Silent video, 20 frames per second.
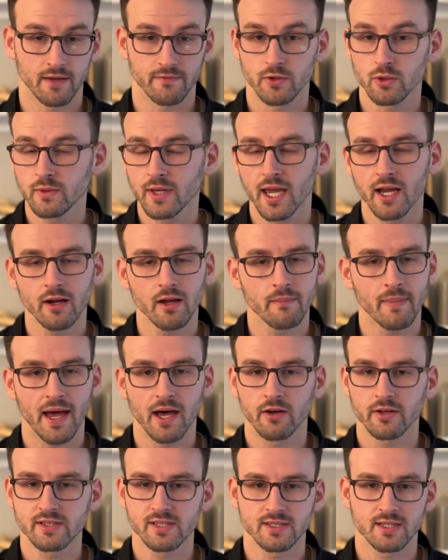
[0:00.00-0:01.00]
If you carry
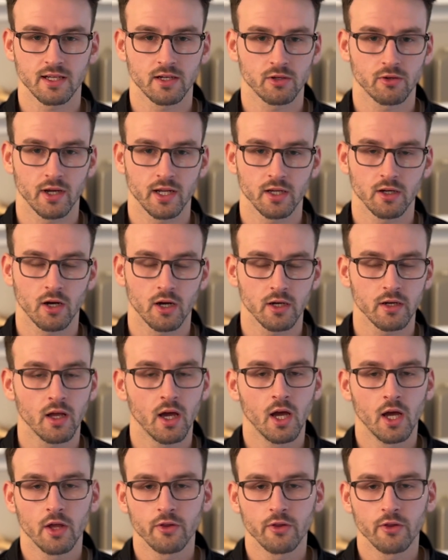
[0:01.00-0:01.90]
balances on a credit card,